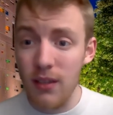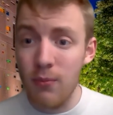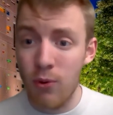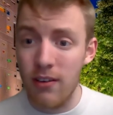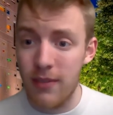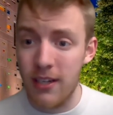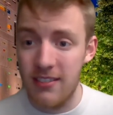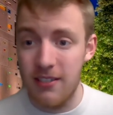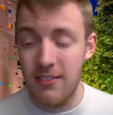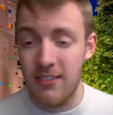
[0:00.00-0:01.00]
more of my
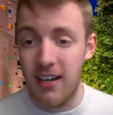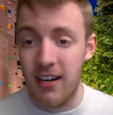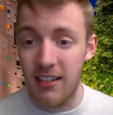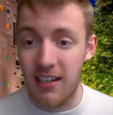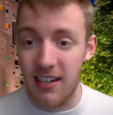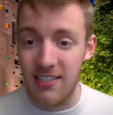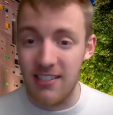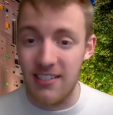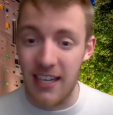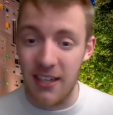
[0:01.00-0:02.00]
students are encouraged
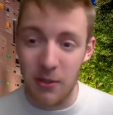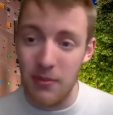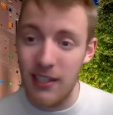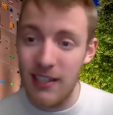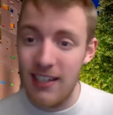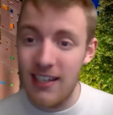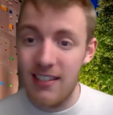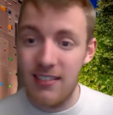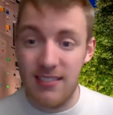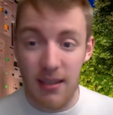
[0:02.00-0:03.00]
to take up
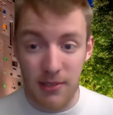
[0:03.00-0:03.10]
STEM